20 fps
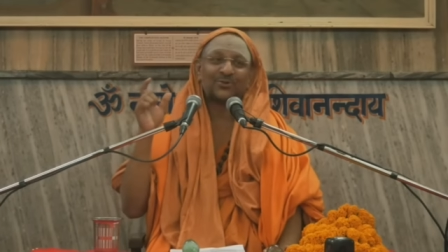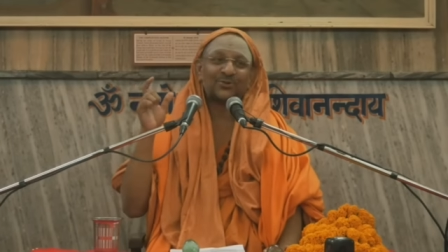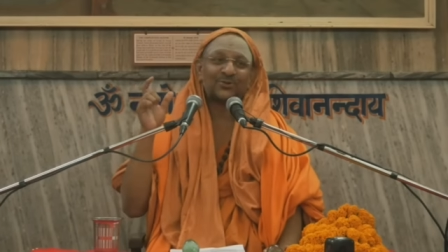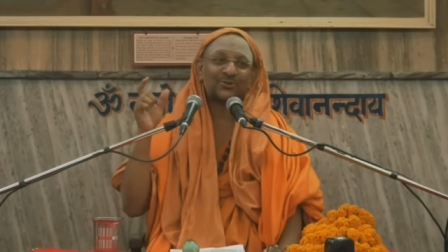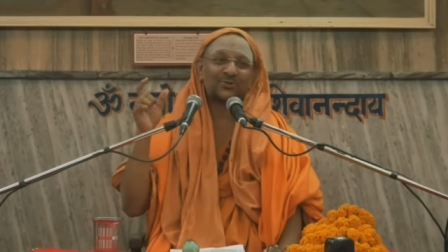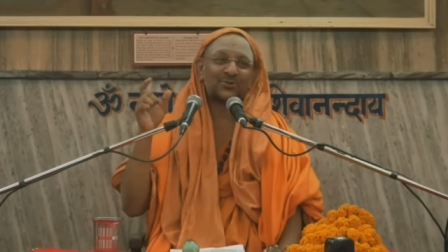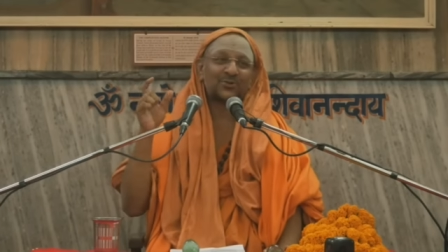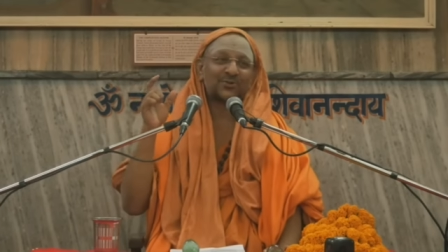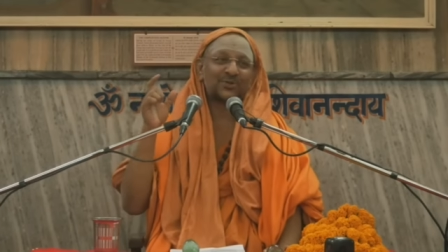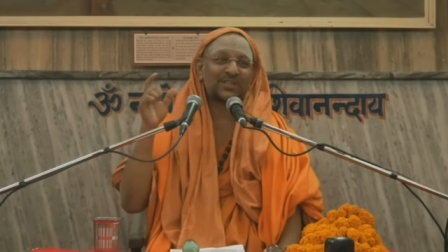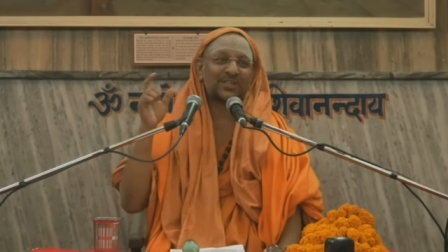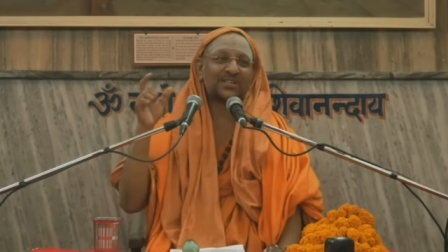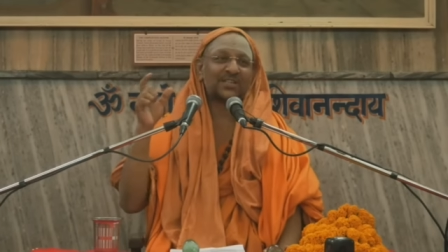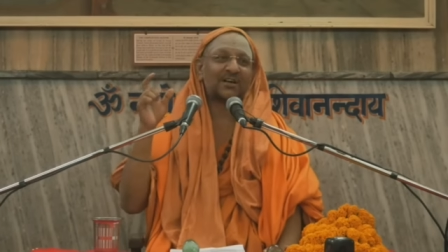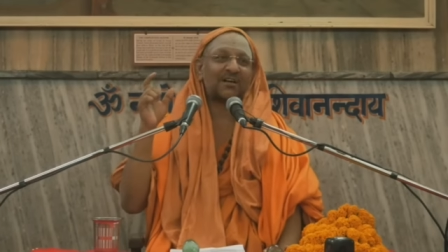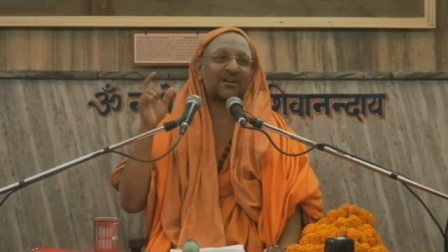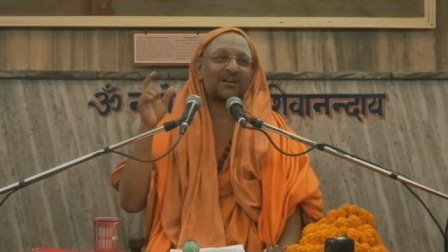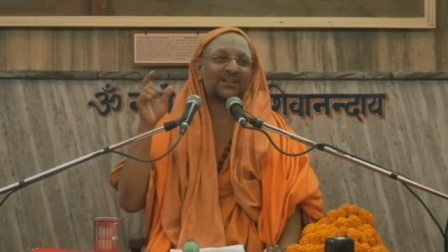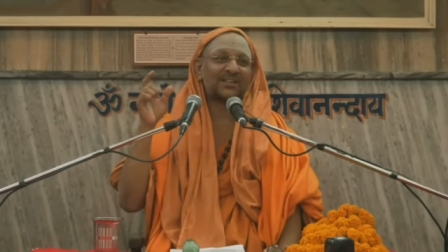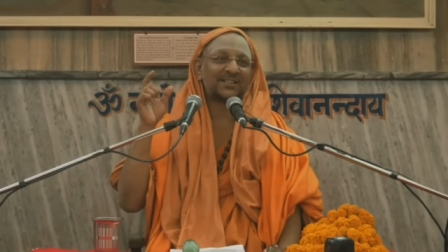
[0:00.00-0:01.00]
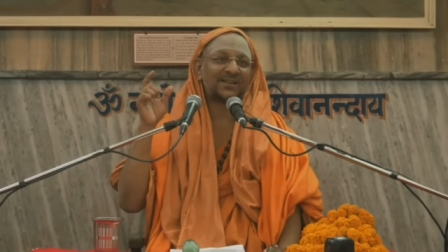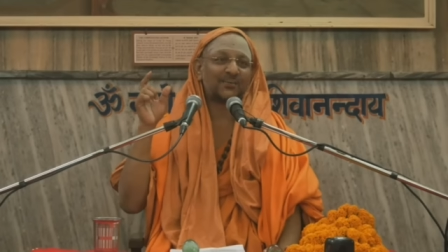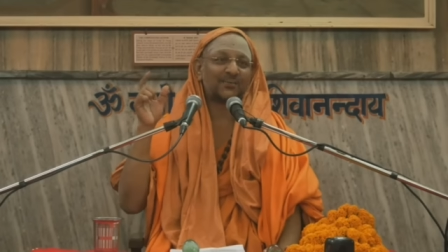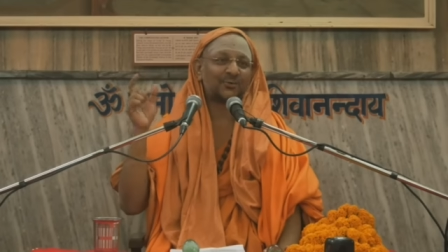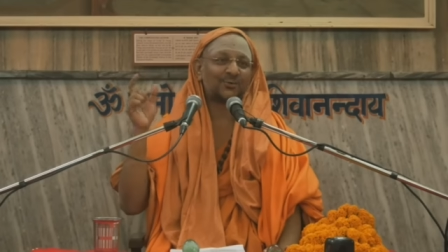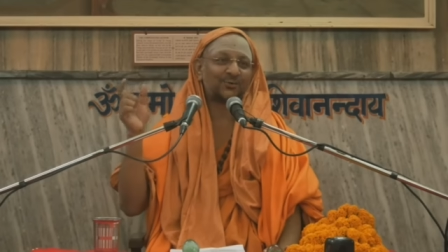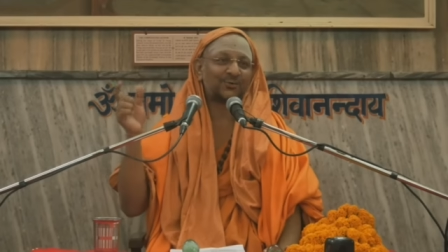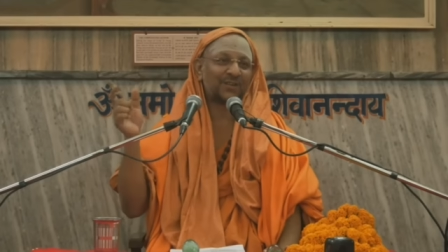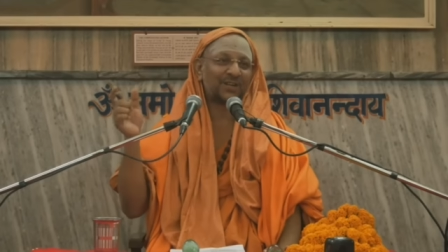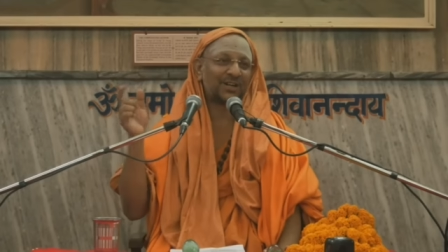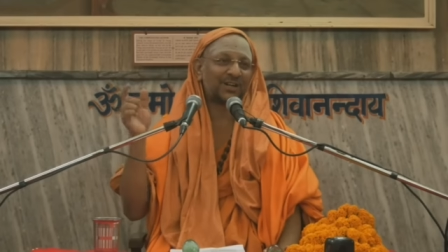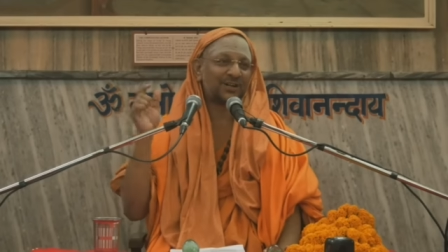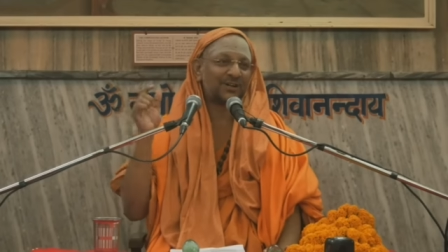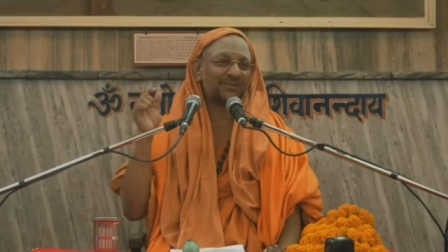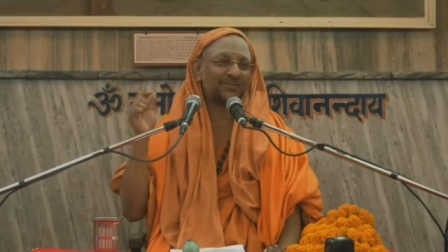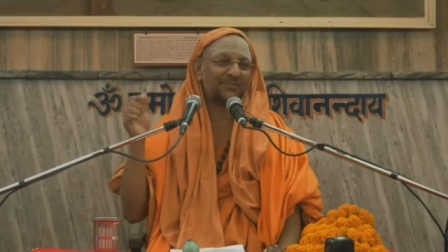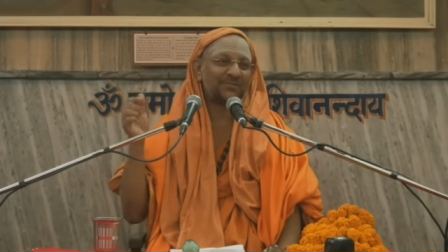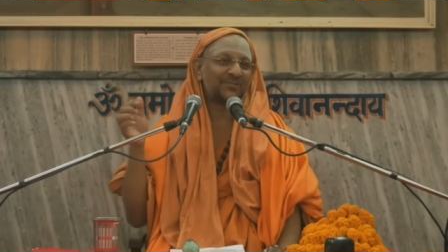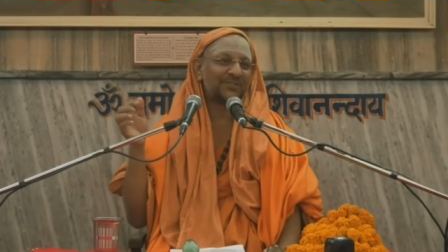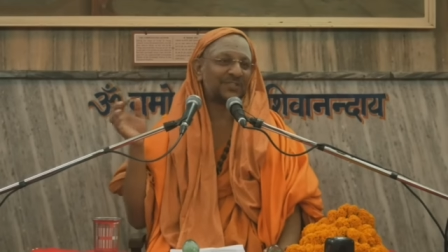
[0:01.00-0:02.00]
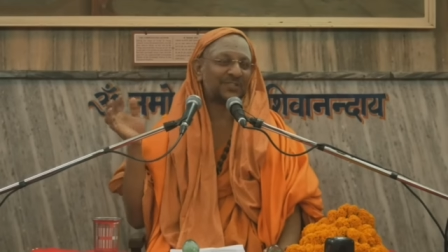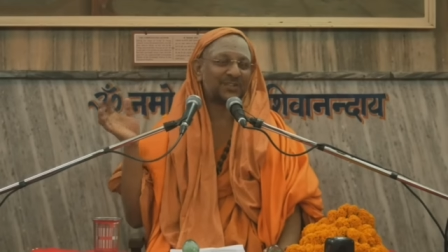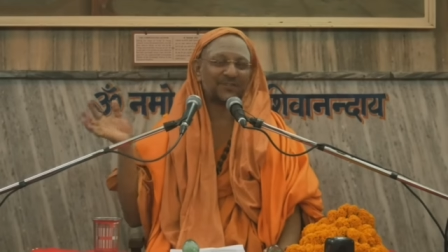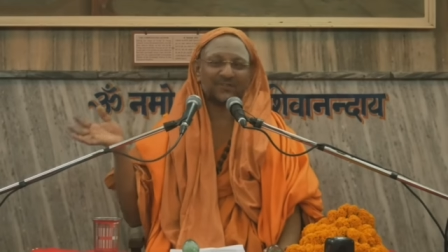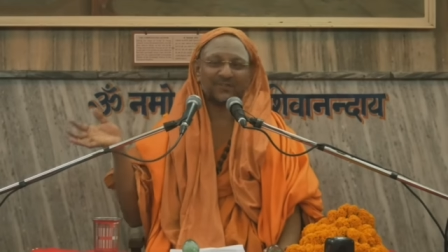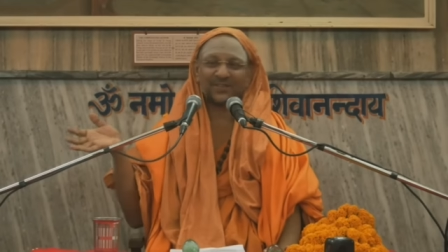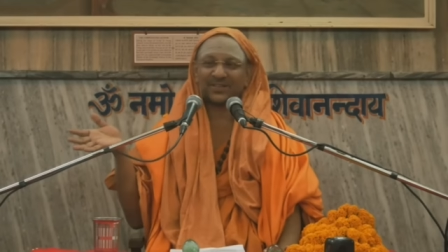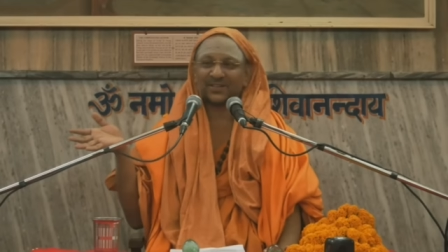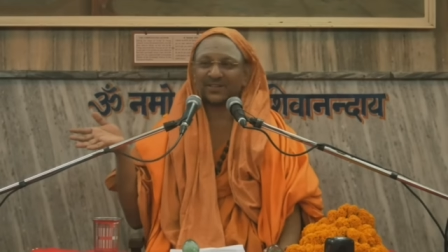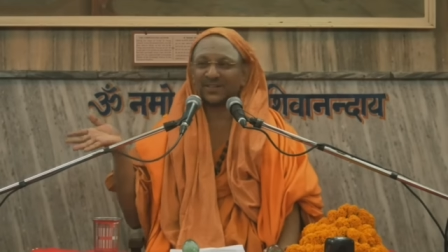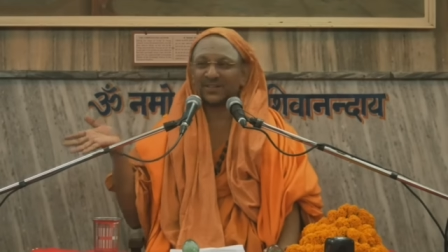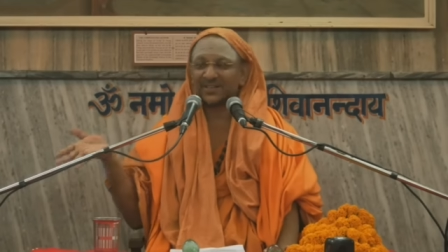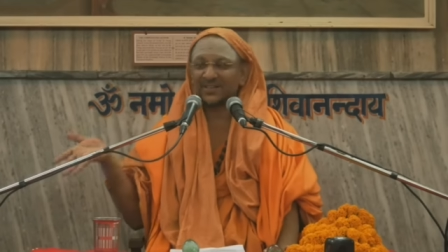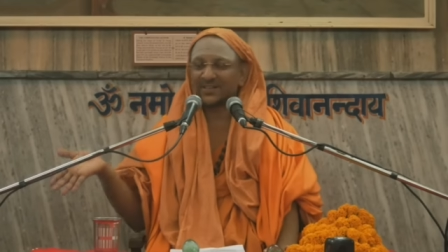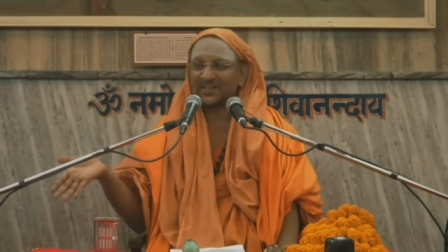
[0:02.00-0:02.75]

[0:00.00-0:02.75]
Shrutisara Samudharanam, which our